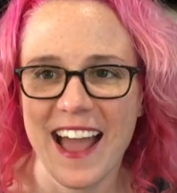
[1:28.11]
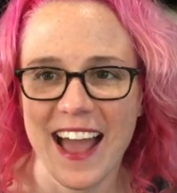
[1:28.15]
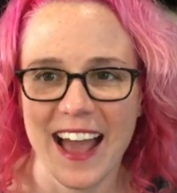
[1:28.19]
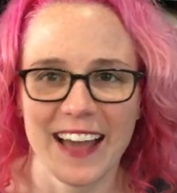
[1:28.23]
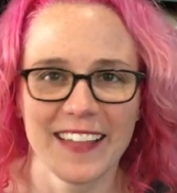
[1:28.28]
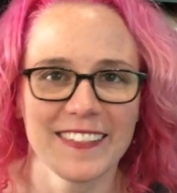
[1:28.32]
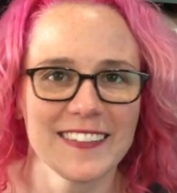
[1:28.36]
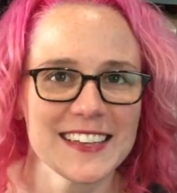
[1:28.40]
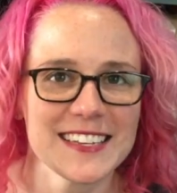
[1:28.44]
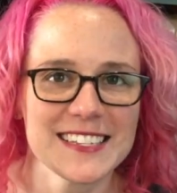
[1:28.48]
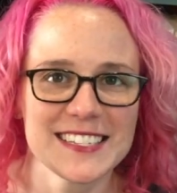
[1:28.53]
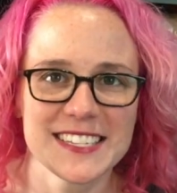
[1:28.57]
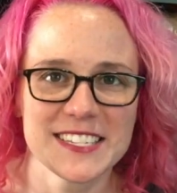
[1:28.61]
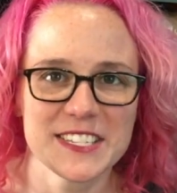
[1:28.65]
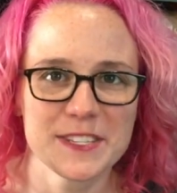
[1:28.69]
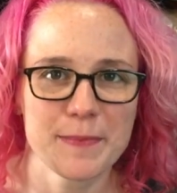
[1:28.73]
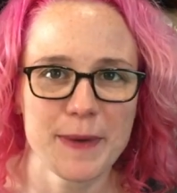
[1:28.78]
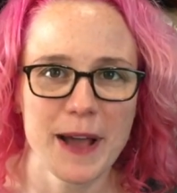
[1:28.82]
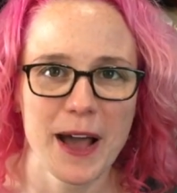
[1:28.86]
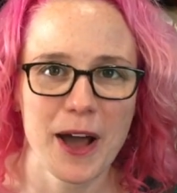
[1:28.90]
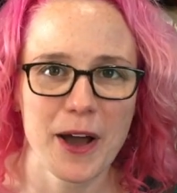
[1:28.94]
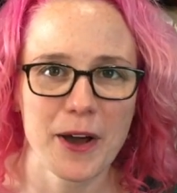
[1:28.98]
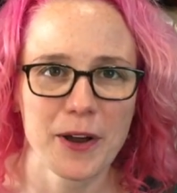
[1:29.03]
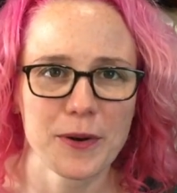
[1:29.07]
And this is
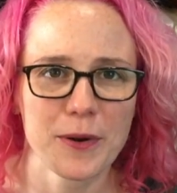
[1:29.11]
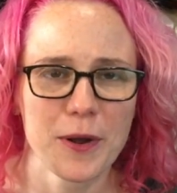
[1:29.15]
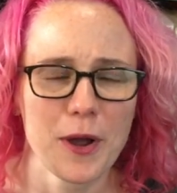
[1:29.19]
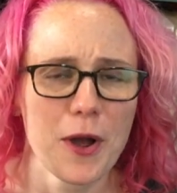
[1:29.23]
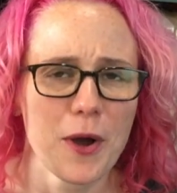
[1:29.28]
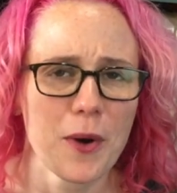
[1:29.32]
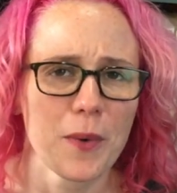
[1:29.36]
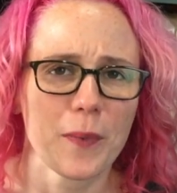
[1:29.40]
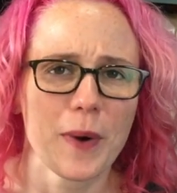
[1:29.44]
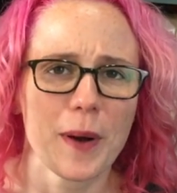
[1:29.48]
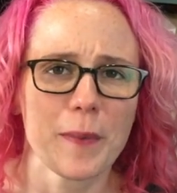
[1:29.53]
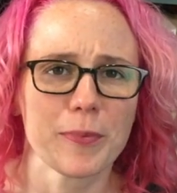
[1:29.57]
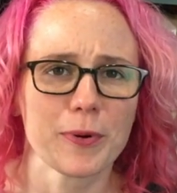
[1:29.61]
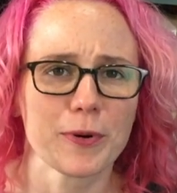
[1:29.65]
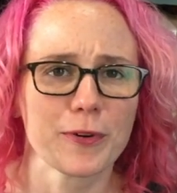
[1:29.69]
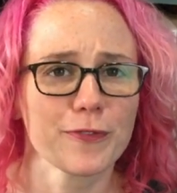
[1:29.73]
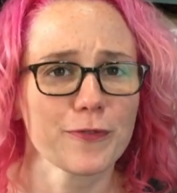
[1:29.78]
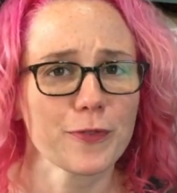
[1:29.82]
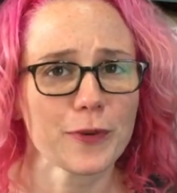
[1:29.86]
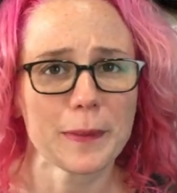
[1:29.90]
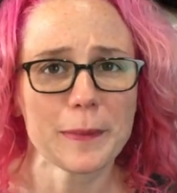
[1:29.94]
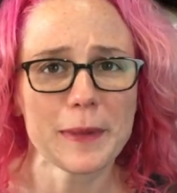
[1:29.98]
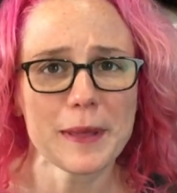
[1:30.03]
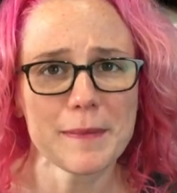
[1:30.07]
about what
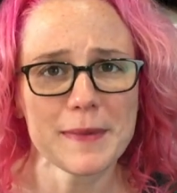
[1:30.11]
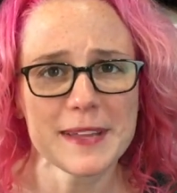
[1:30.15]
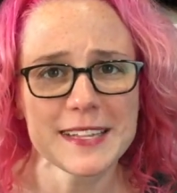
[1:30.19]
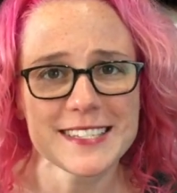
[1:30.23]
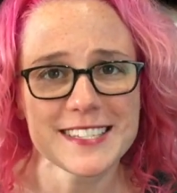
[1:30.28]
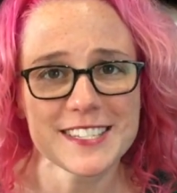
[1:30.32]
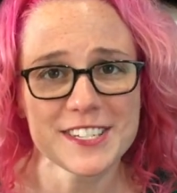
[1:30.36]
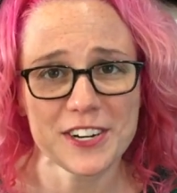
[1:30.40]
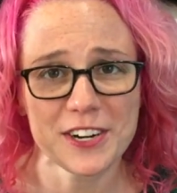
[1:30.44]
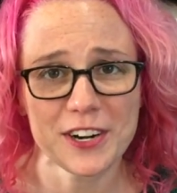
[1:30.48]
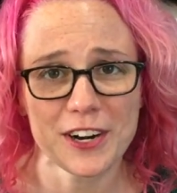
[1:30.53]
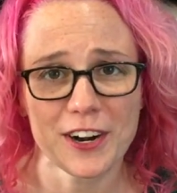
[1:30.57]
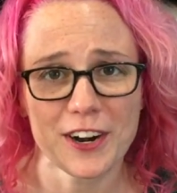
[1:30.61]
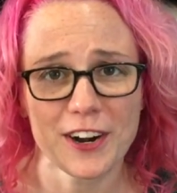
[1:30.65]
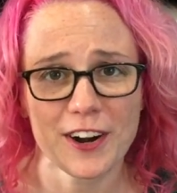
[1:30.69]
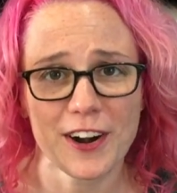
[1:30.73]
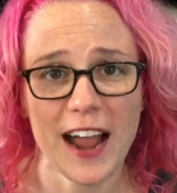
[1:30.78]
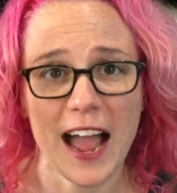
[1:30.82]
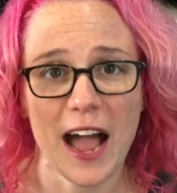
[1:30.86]
performing means to her,